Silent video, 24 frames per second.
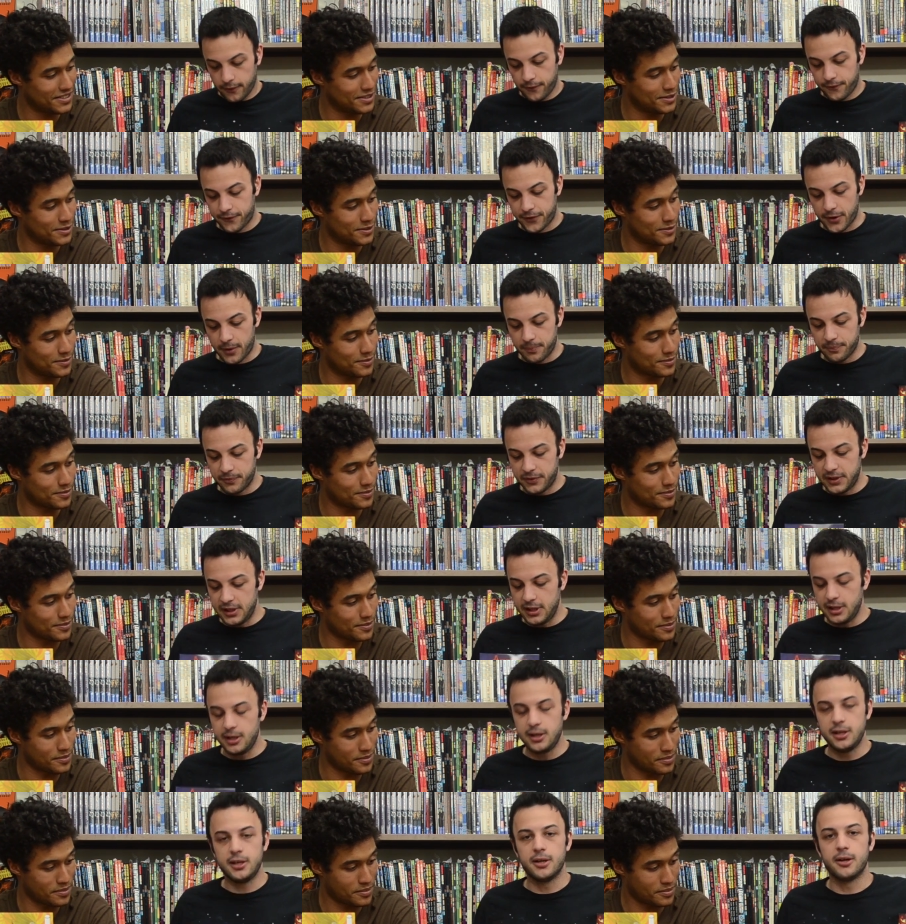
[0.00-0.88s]
Speaker 1: From
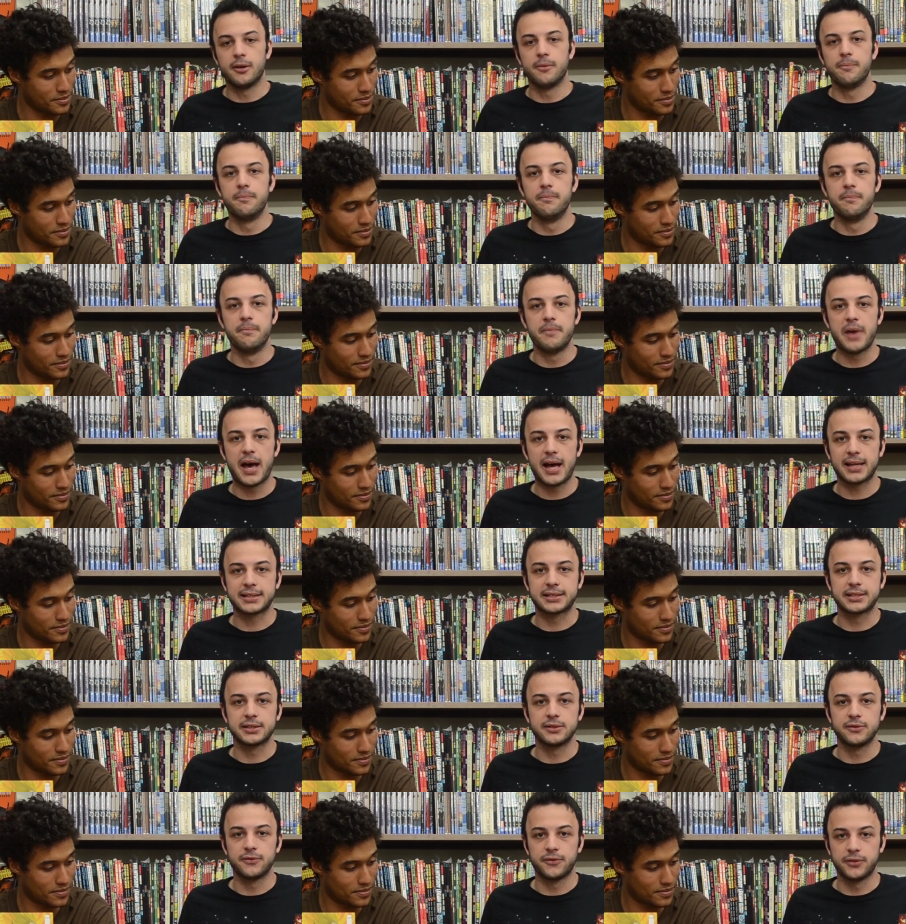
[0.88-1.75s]
the
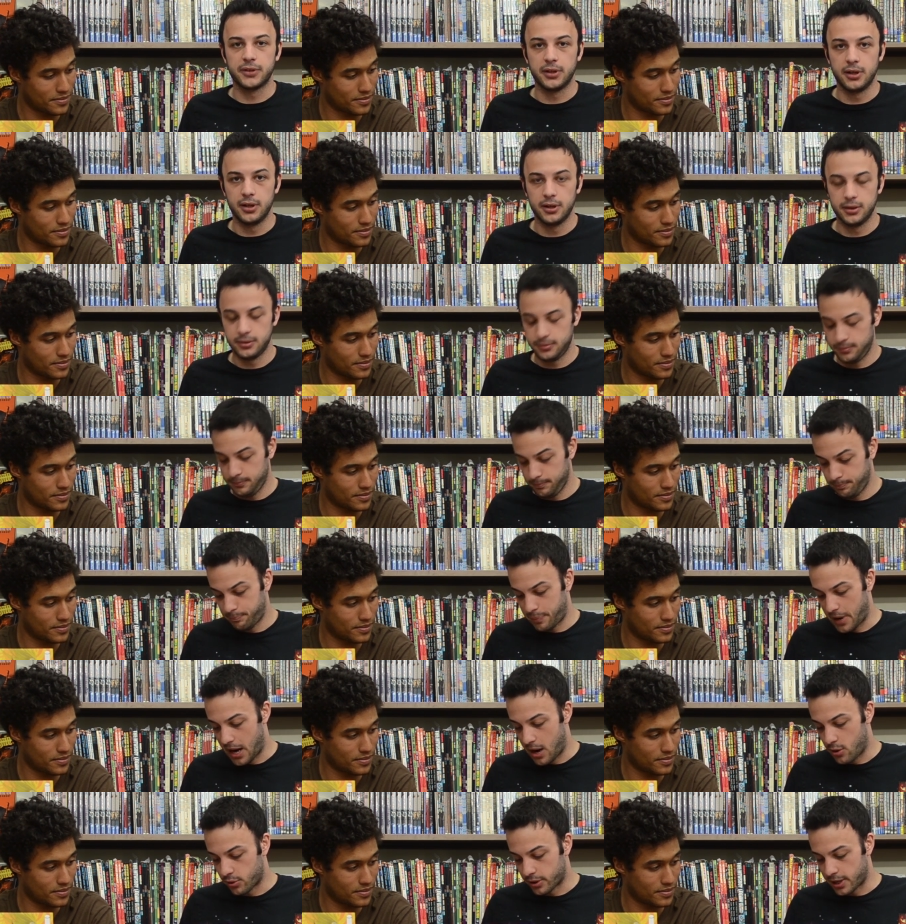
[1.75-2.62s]
massive
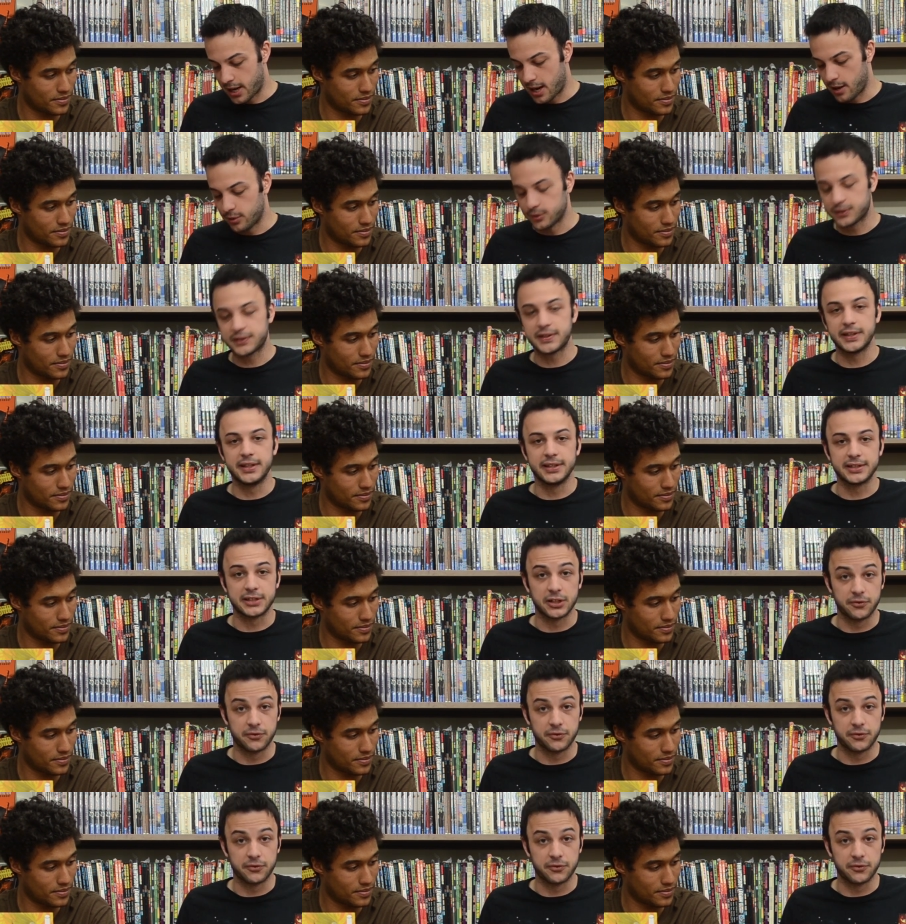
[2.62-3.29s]
powerhouse that is